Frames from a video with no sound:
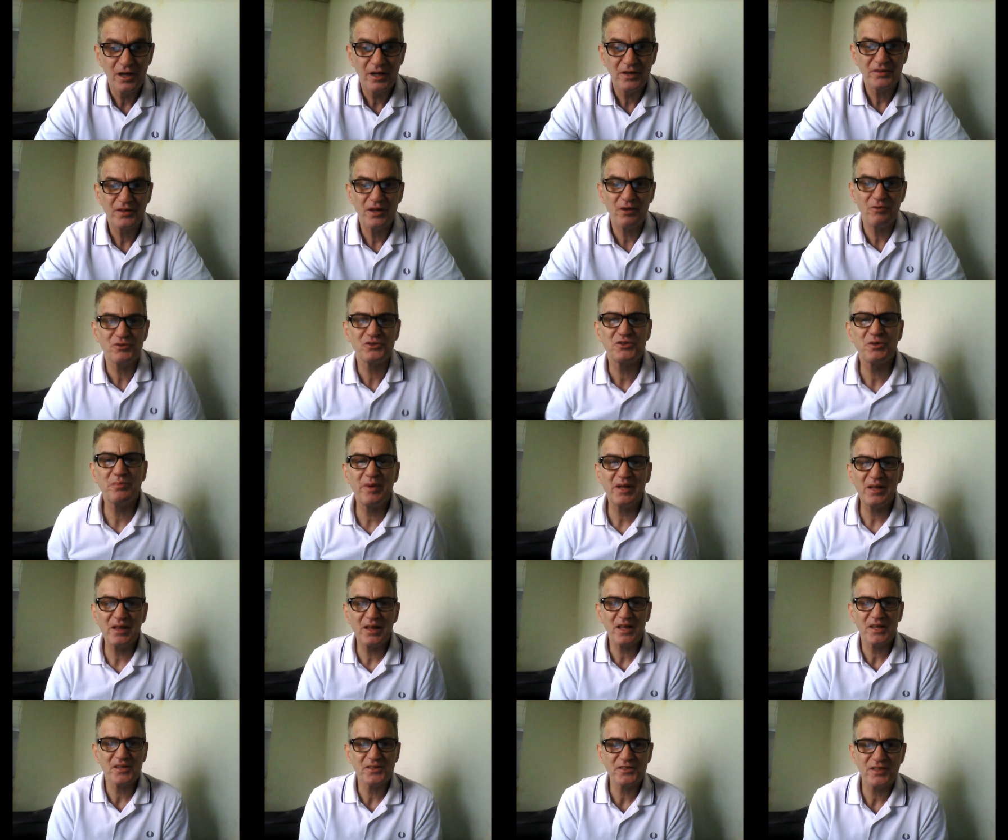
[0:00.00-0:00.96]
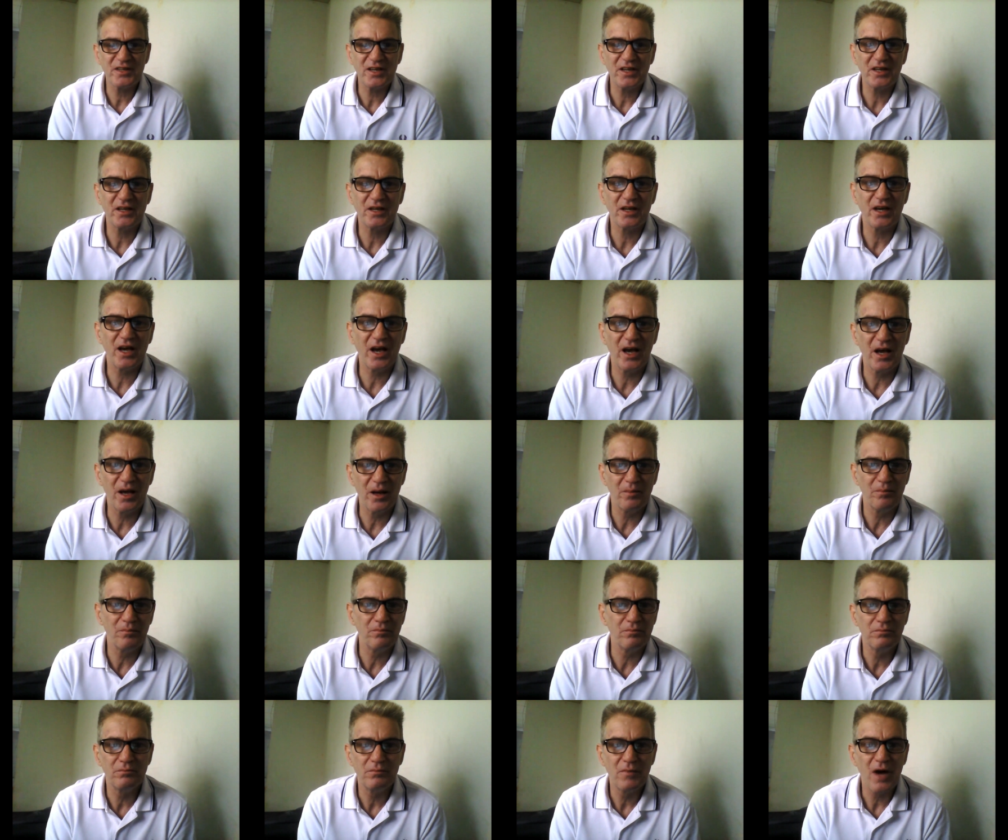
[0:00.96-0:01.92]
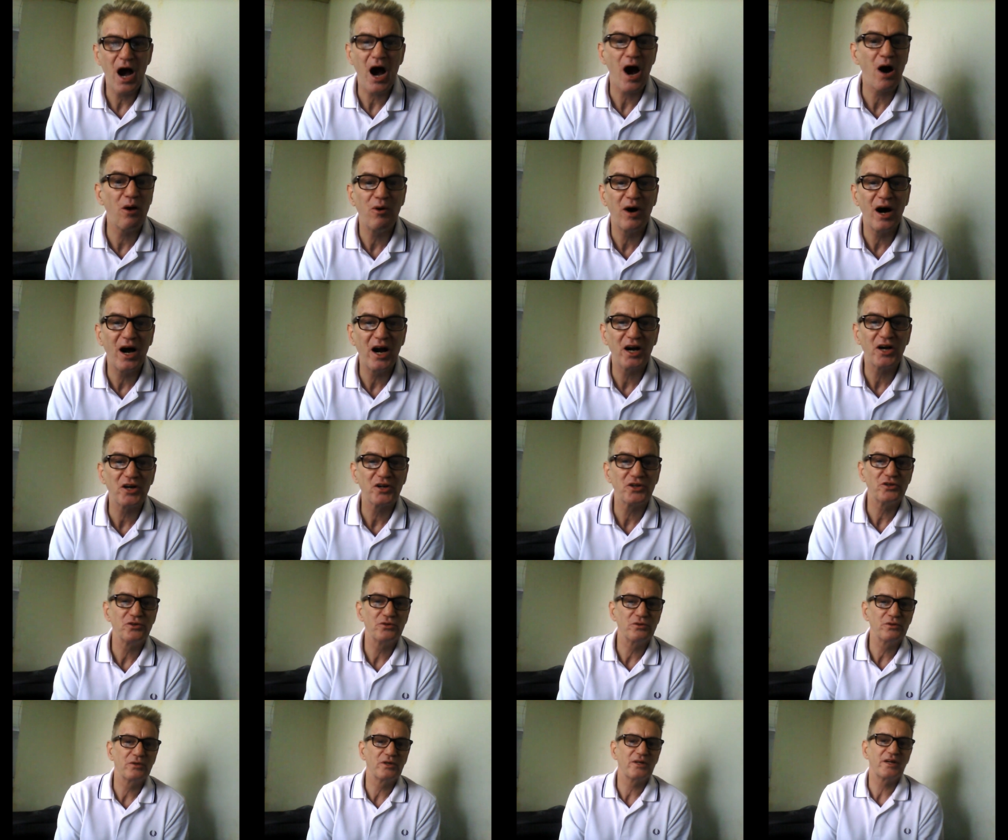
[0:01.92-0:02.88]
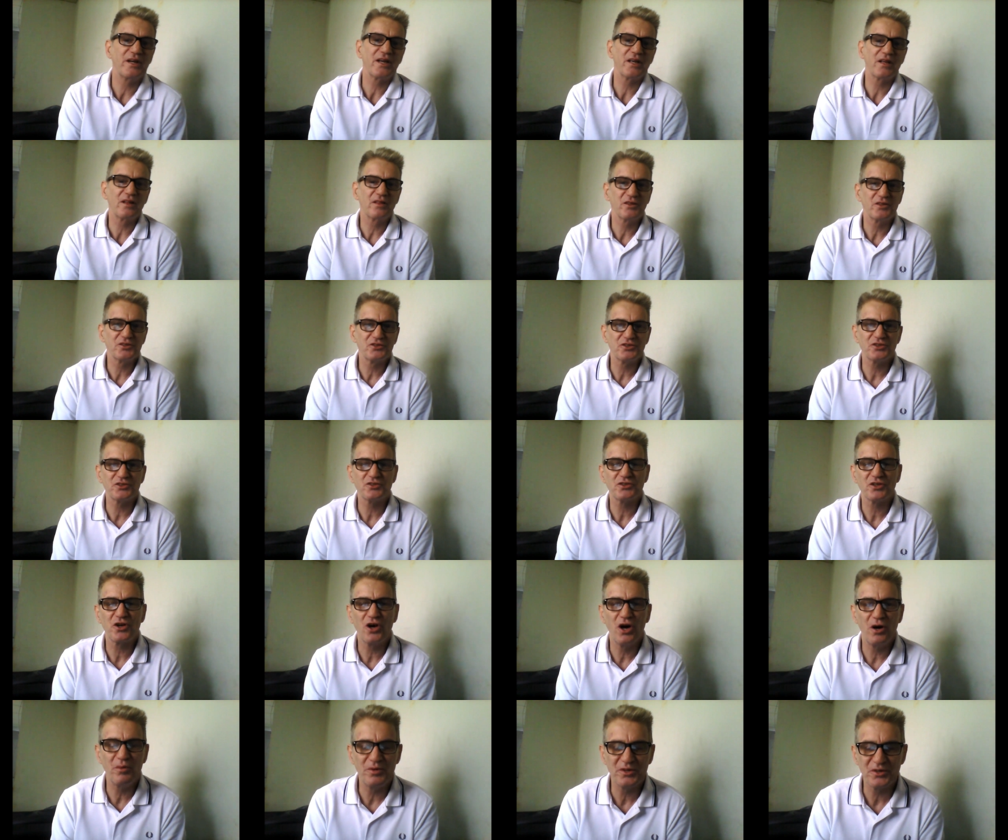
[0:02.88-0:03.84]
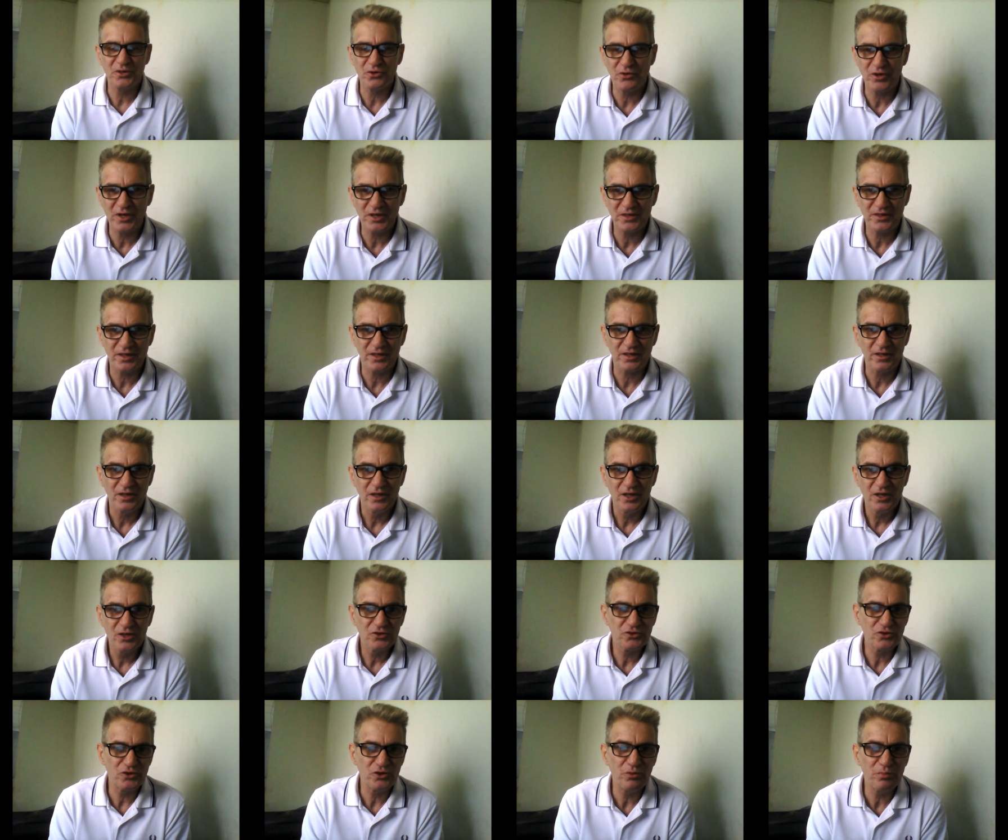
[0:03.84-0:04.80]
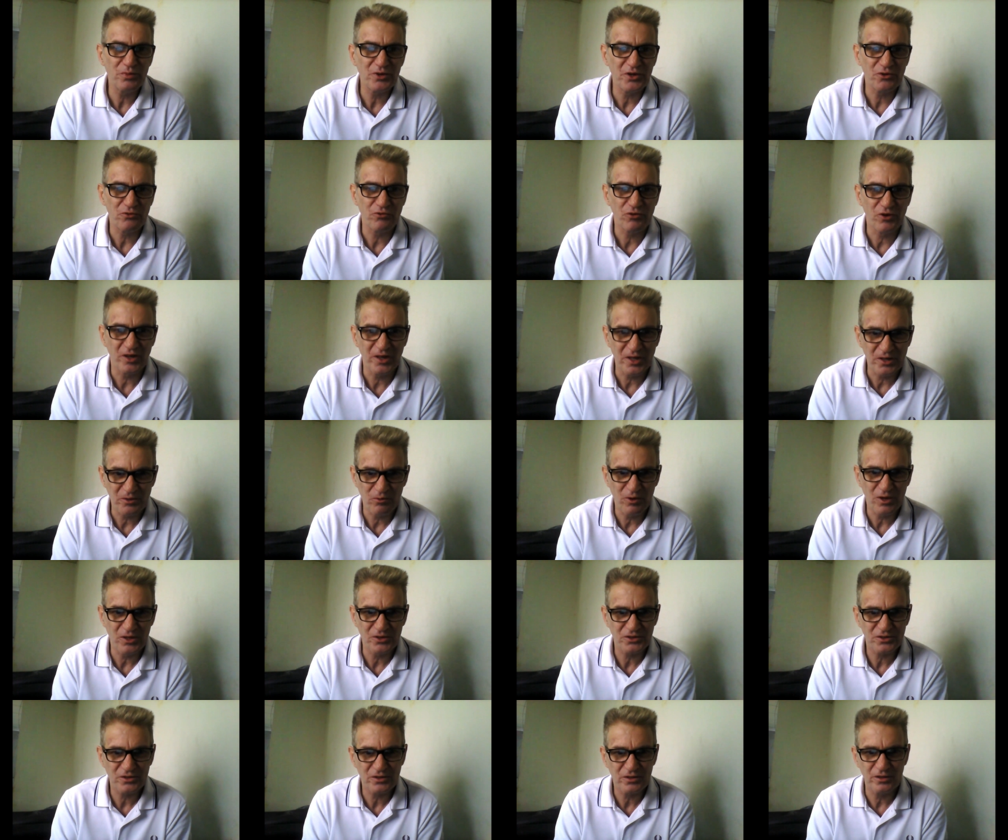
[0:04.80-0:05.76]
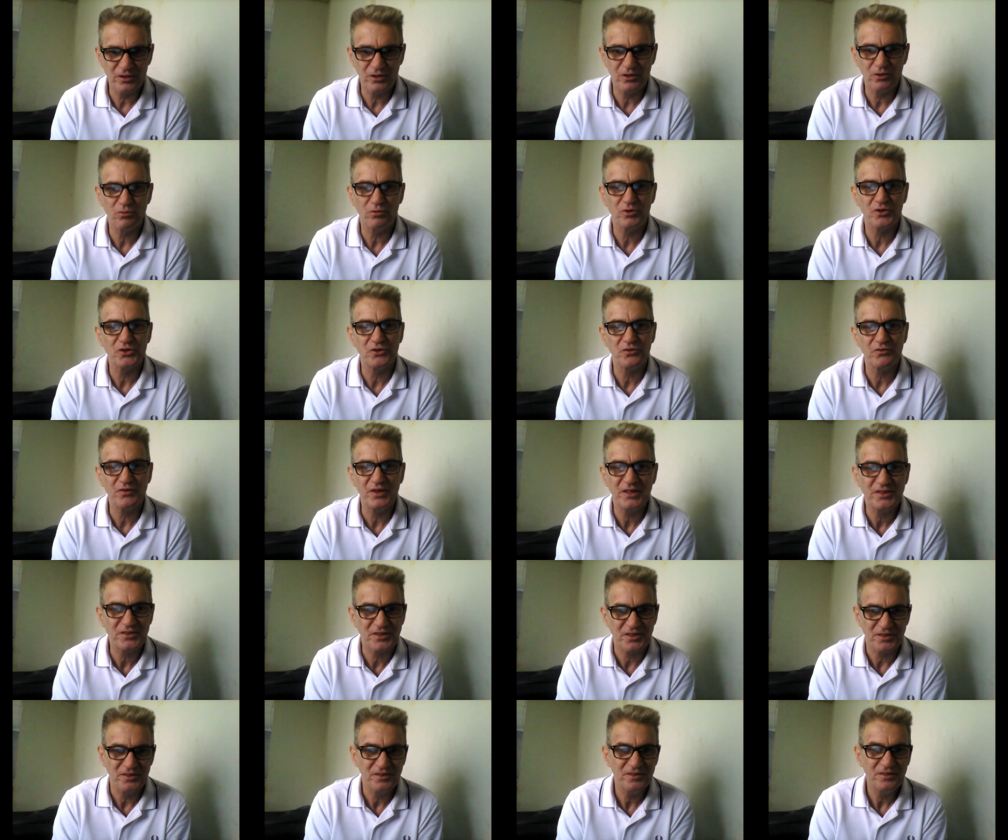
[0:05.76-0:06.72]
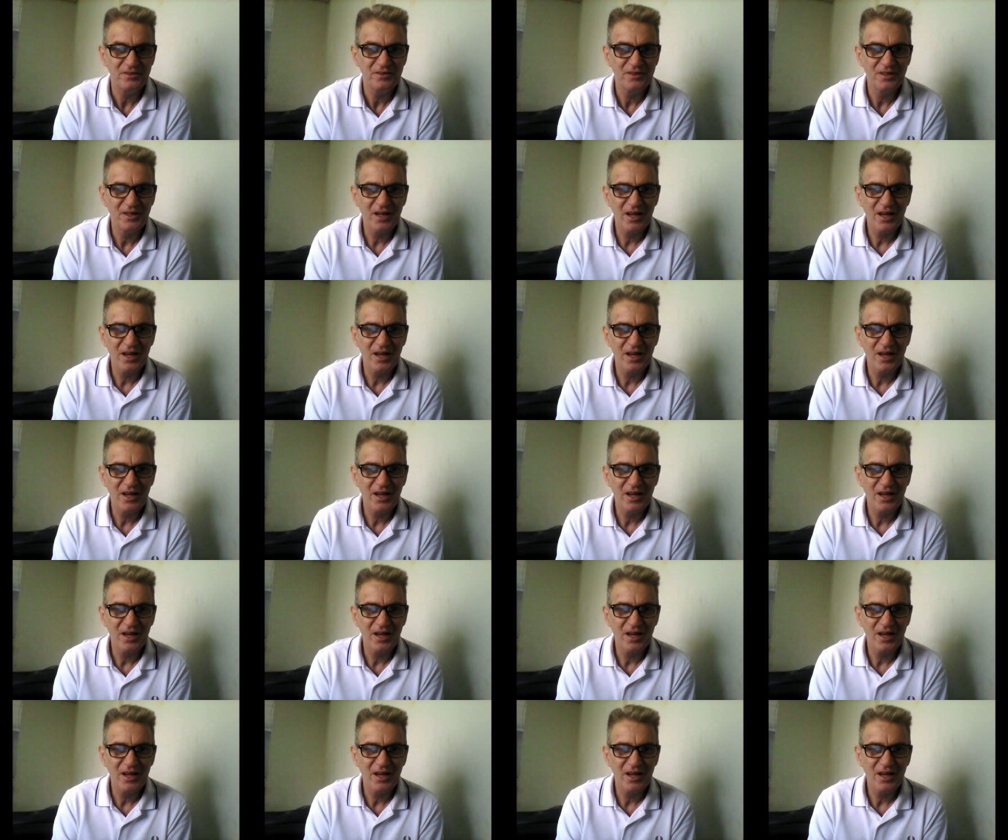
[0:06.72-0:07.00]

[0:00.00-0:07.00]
Now it's a bit like saying, how are you in English? It's a common greeting. So nobody really wants to know what you've eaten.